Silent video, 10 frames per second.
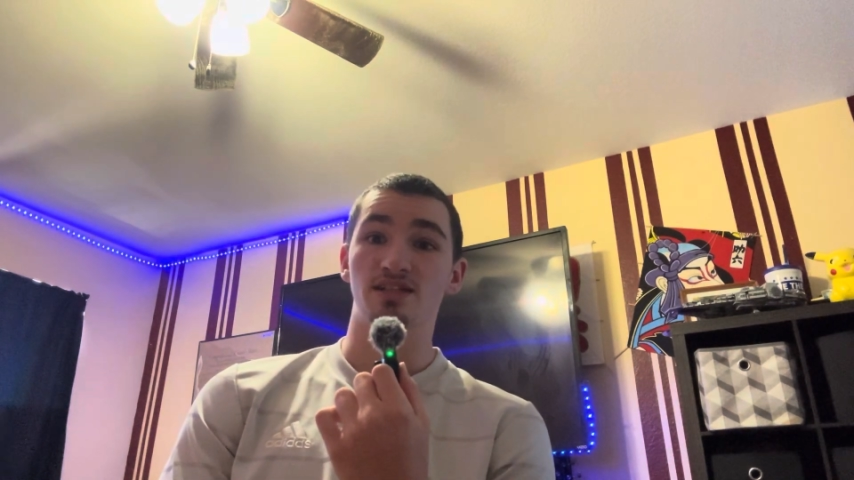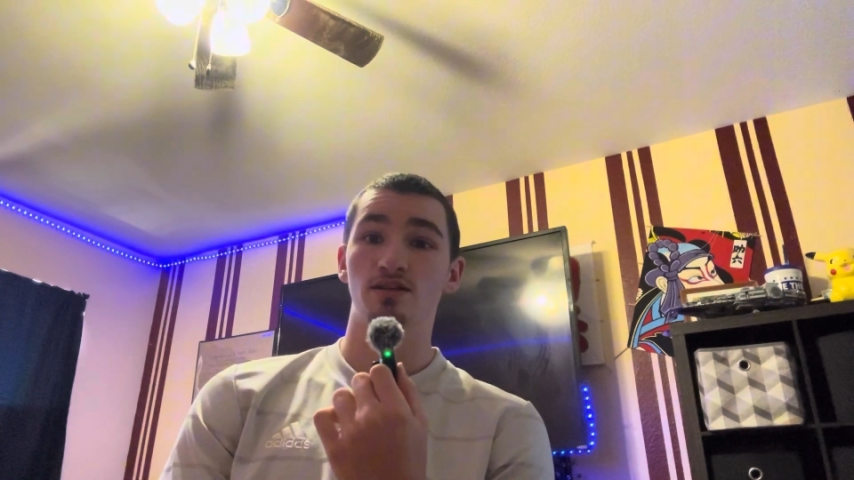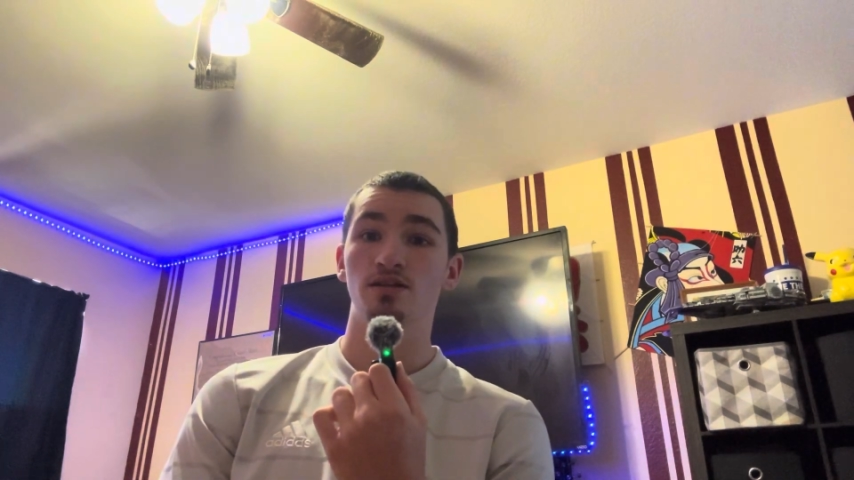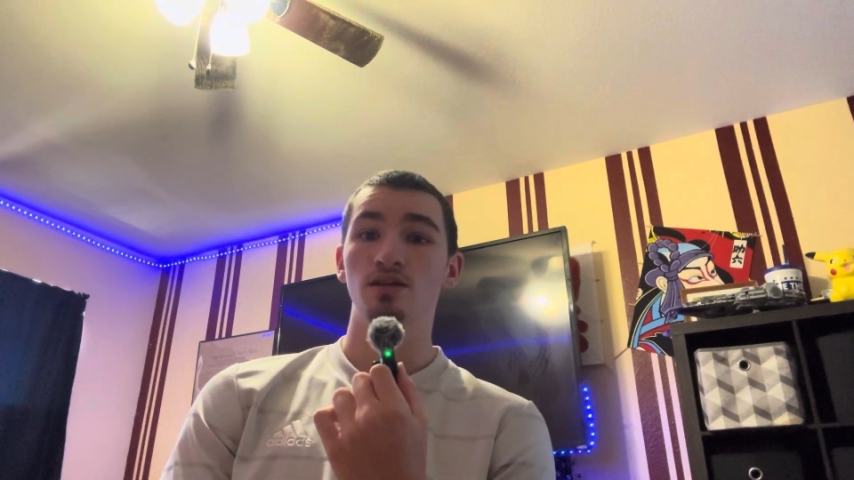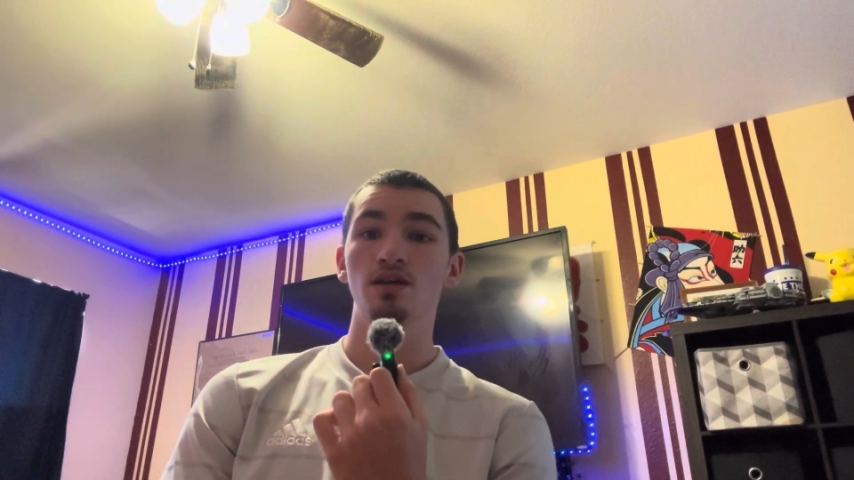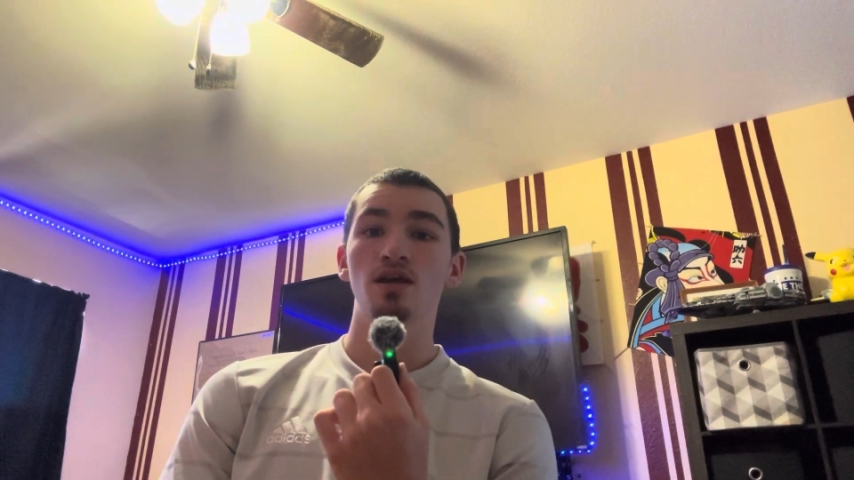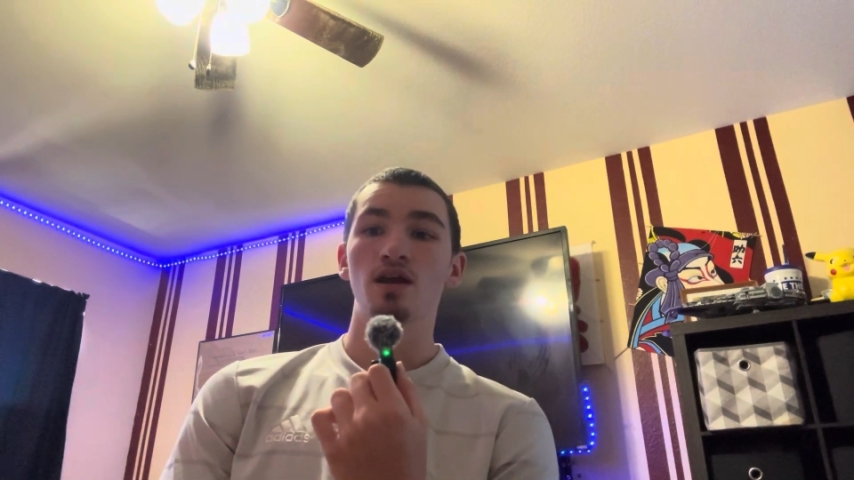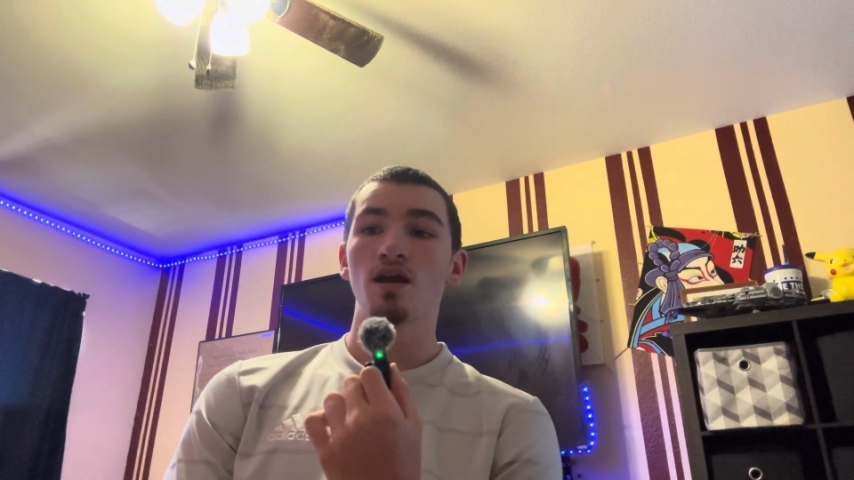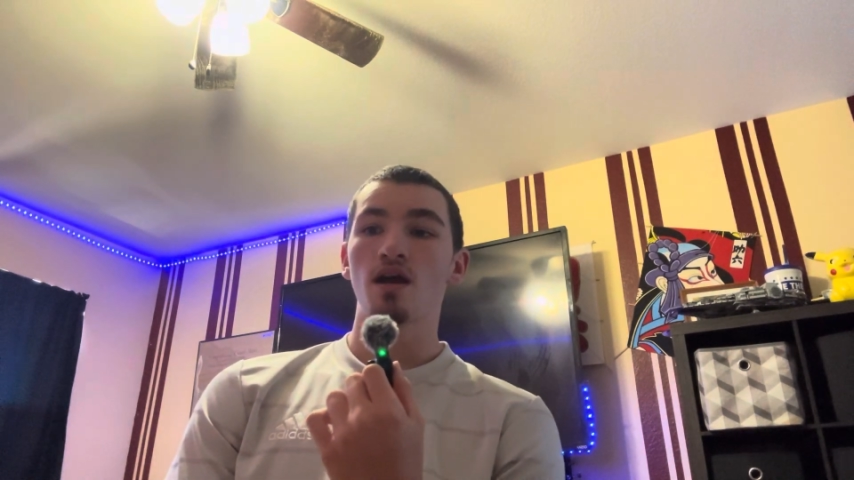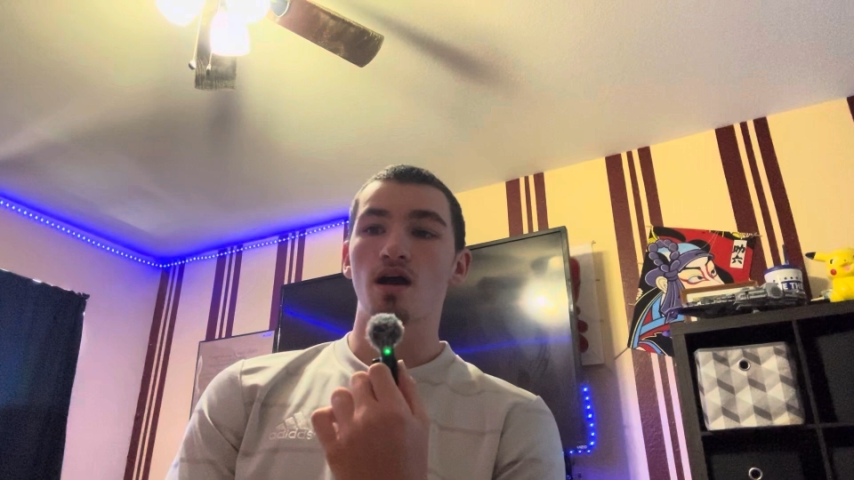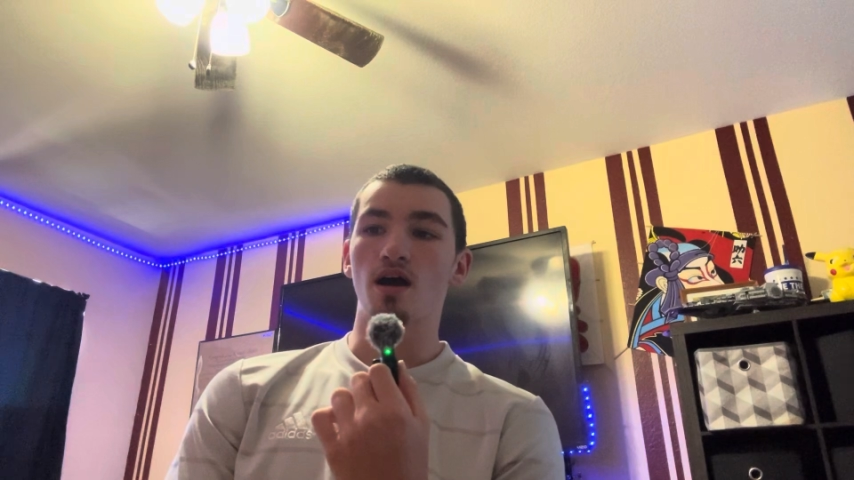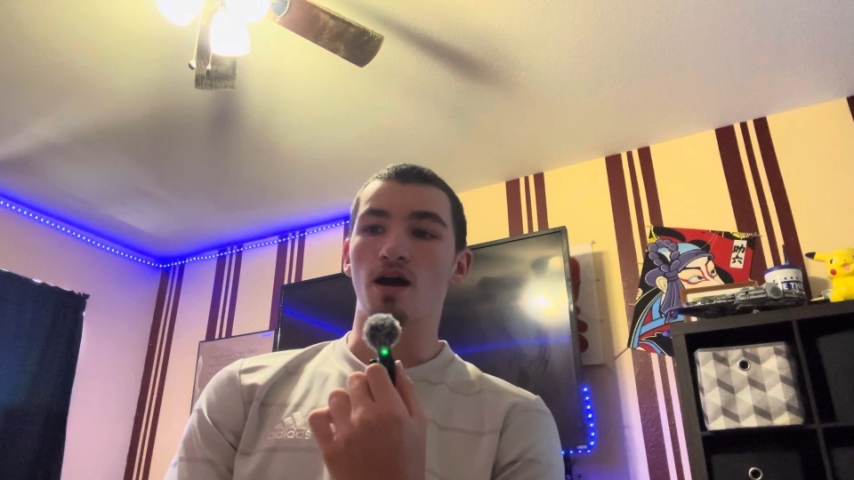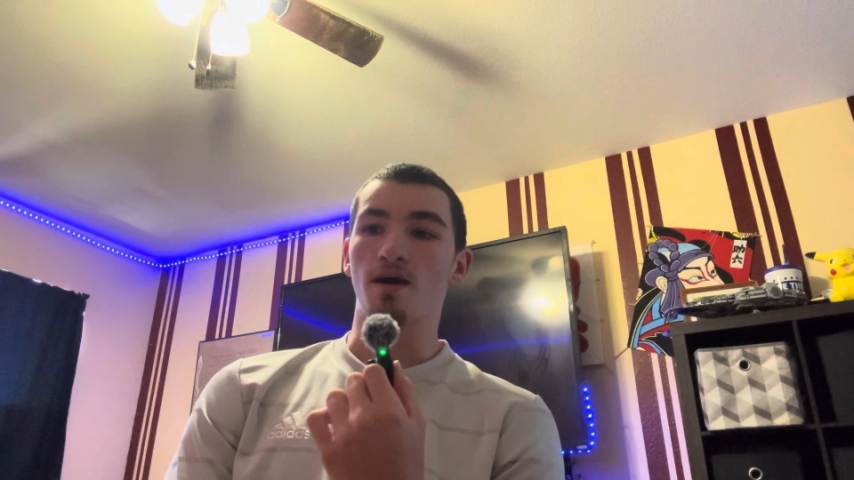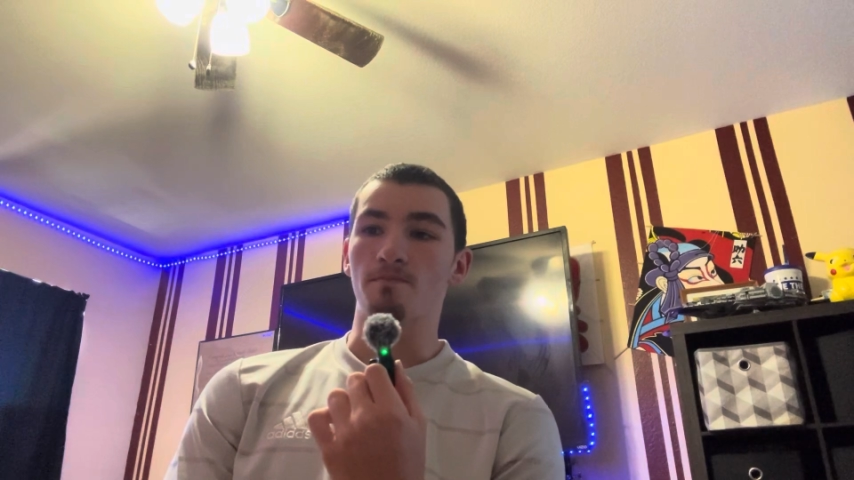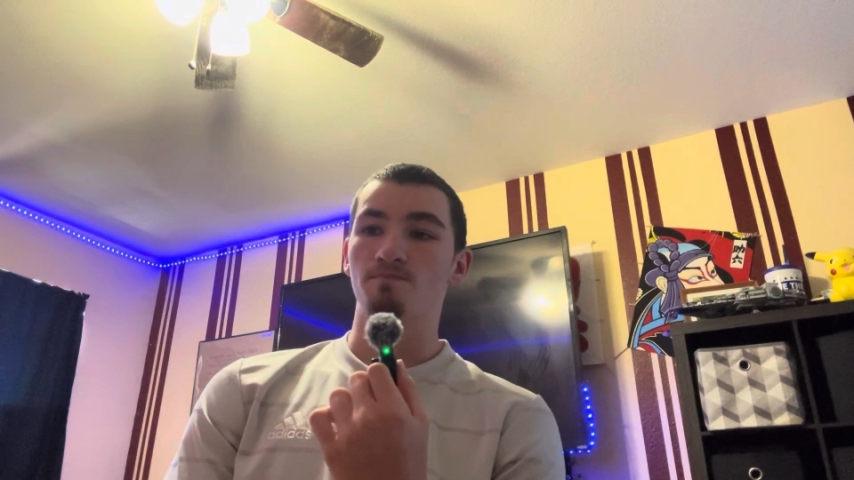here.
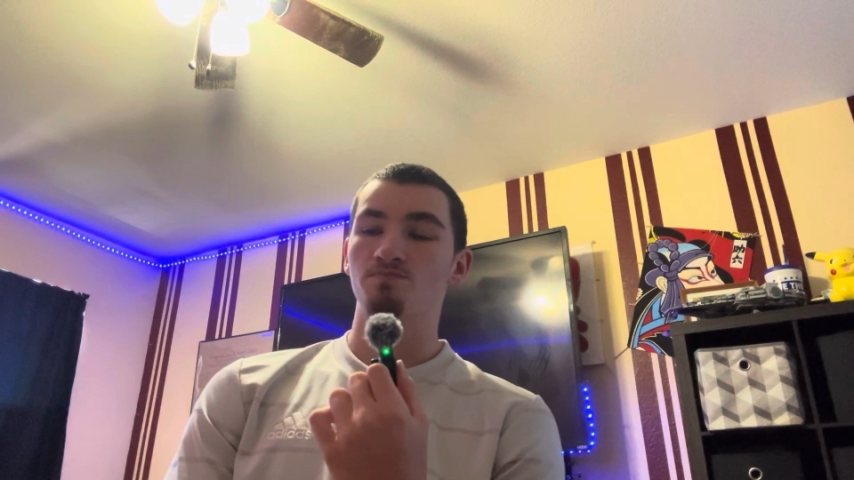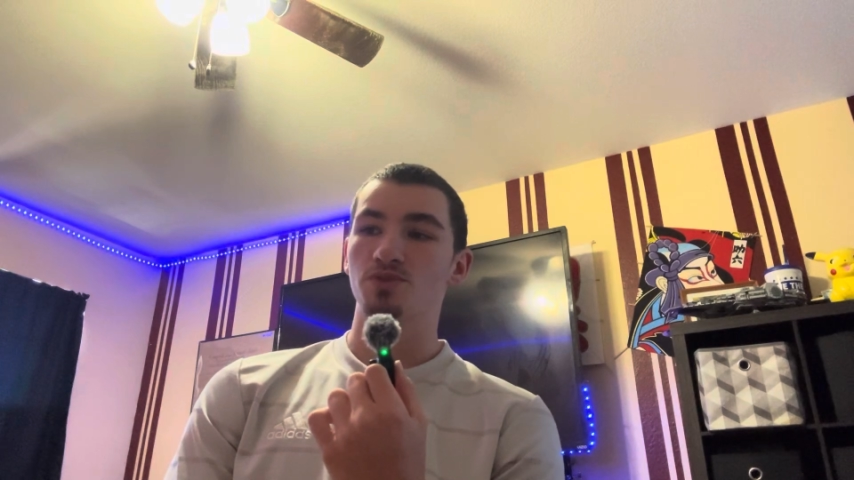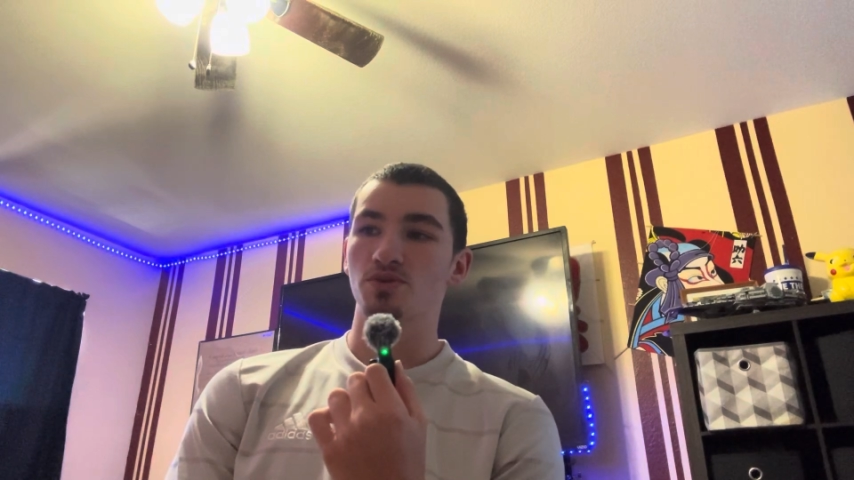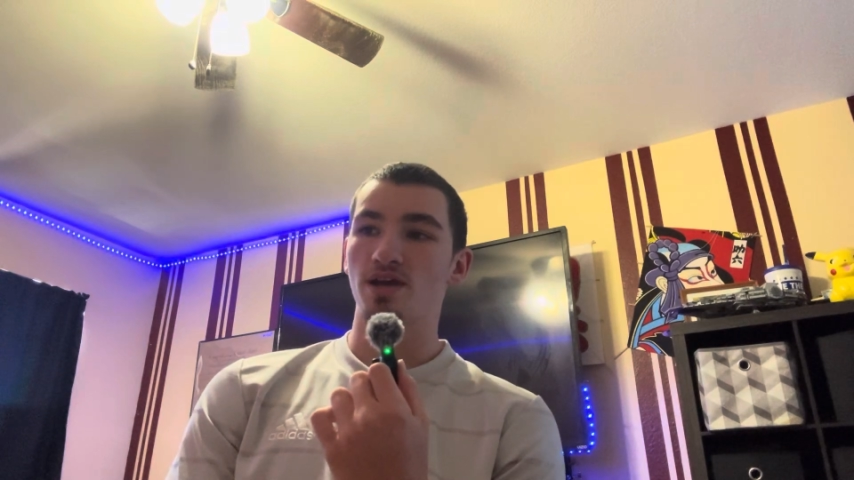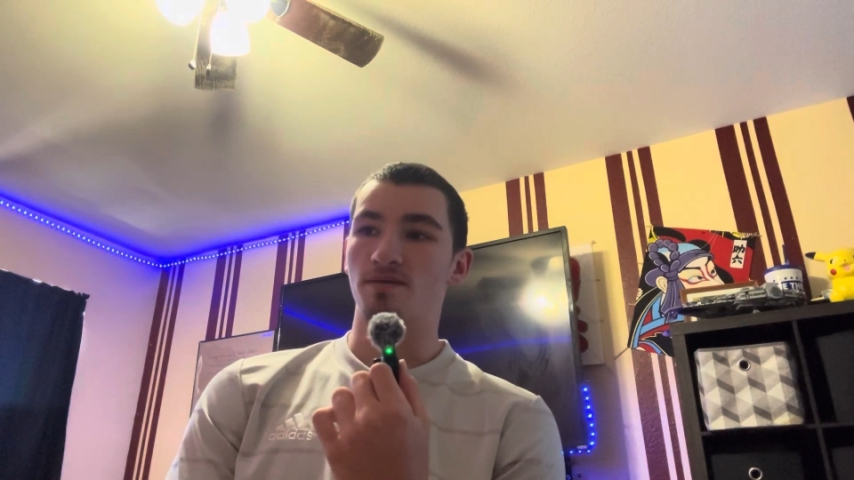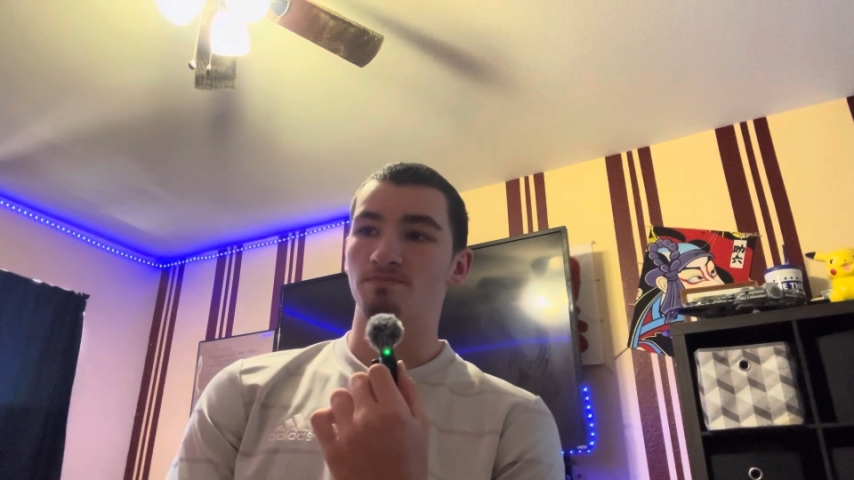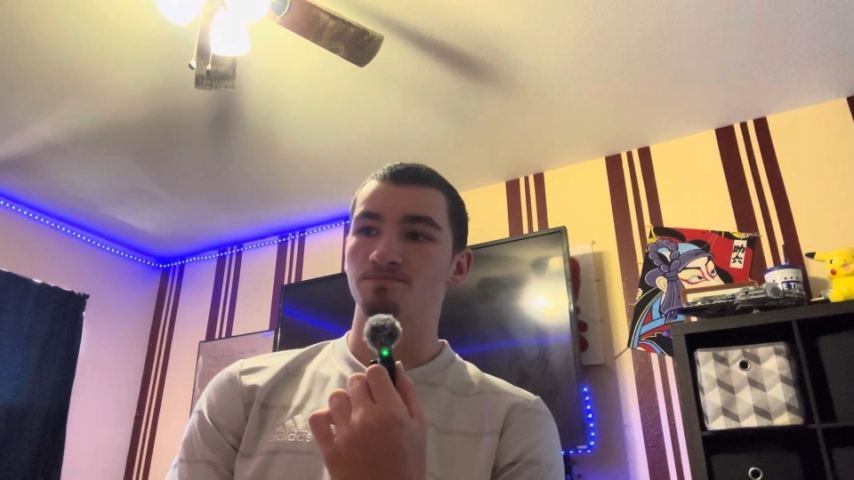So yeah,